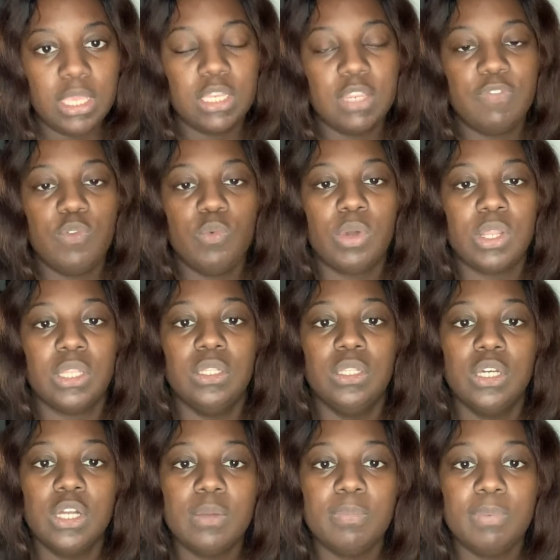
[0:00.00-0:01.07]
And if you want a
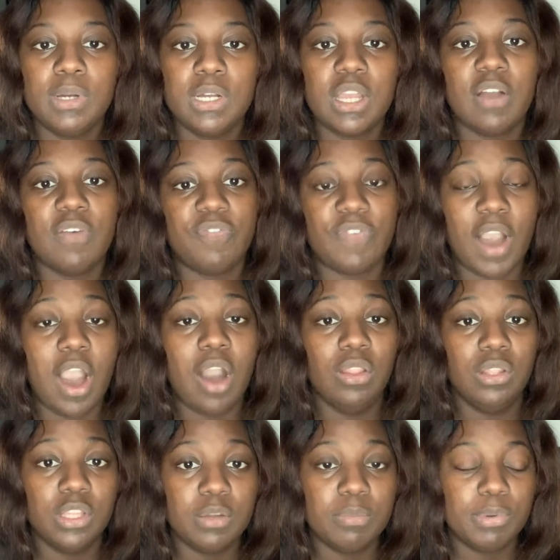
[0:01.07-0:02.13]
lookbook, a fall
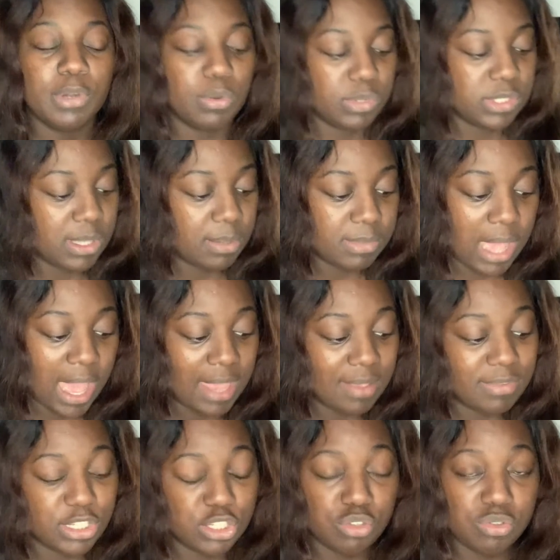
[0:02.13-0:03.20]
lookbook with some of the items
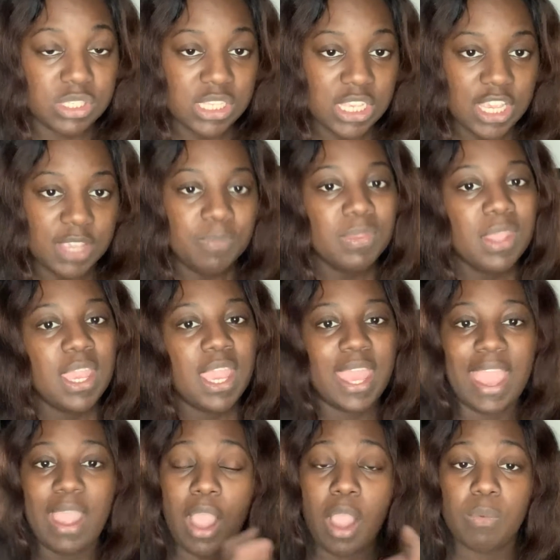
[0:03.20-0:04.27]
that you see and
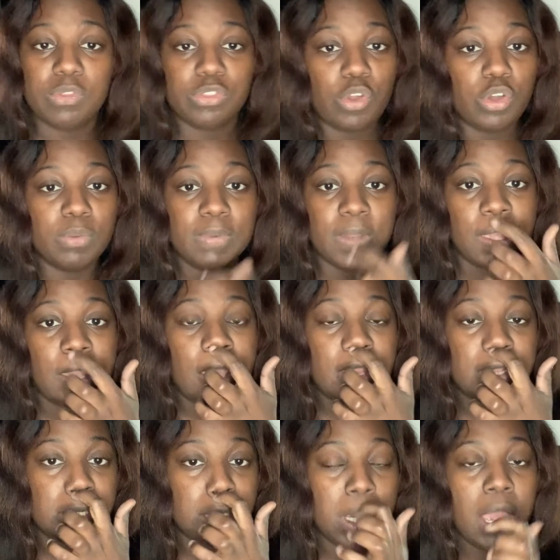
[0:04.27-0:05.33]
how I would throw them
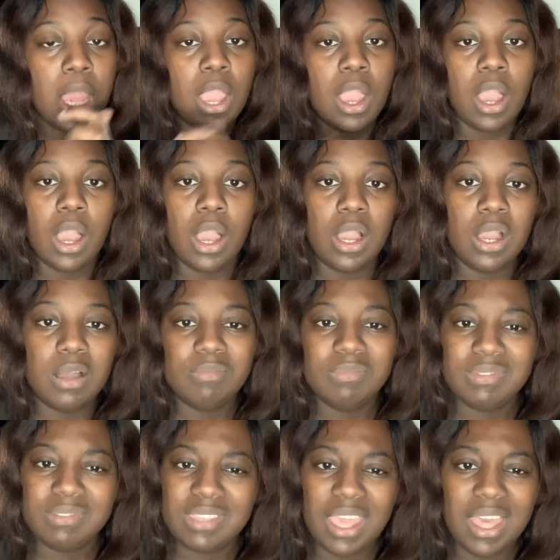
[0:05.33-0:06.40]
together,
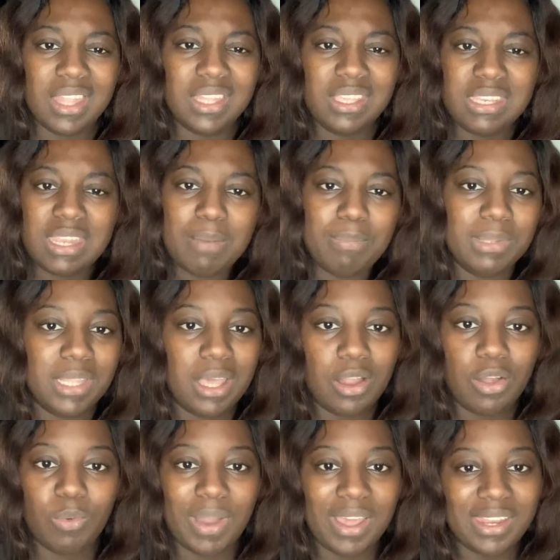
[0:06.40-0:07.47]
um, yeah, leave that
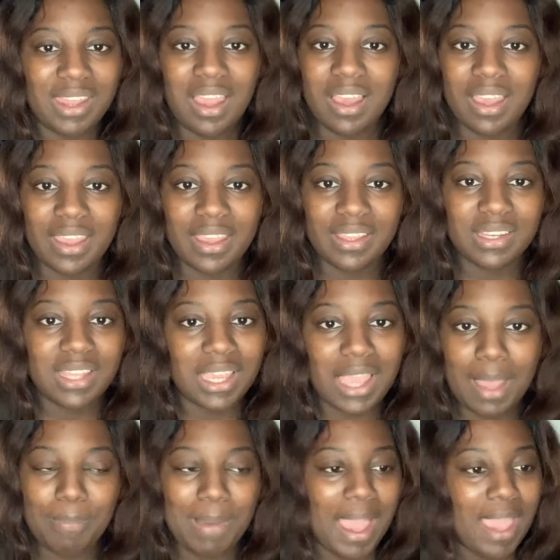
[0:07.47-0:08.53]
below. Why not? Like,
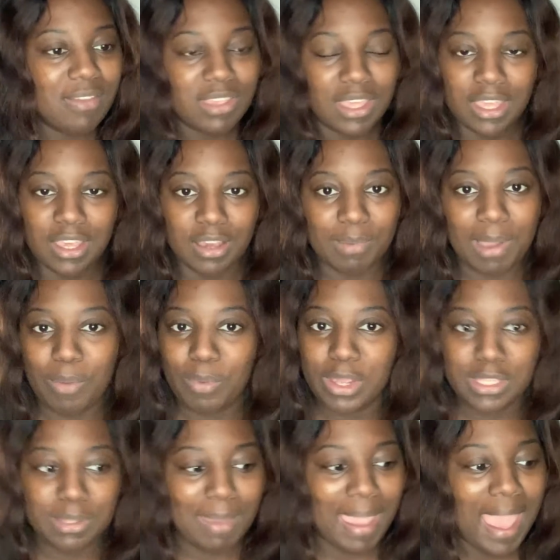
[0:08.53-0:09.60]
I buy them. I wear
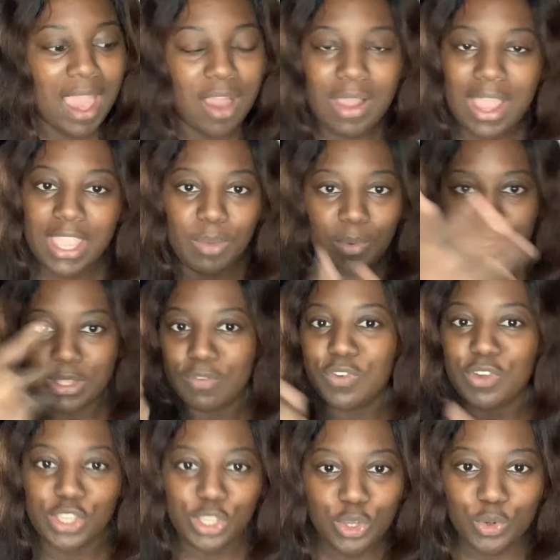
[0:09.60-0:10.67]
them out. I can wear them
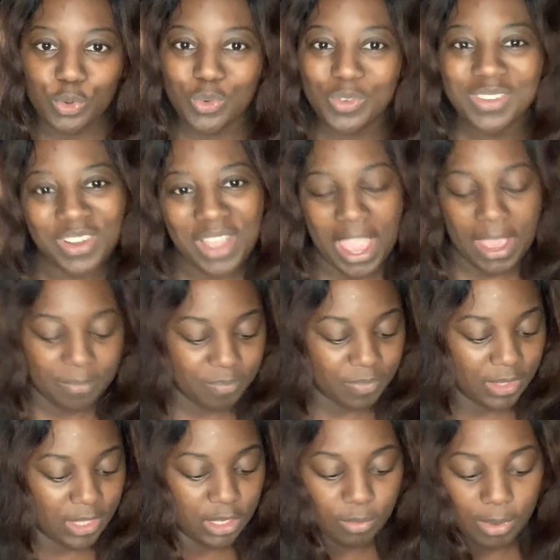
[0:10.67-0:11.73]
for you. Okay.
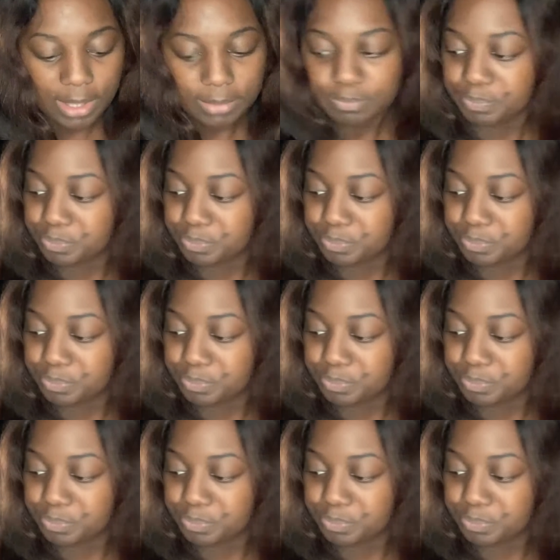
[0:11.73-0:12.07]
Anyway.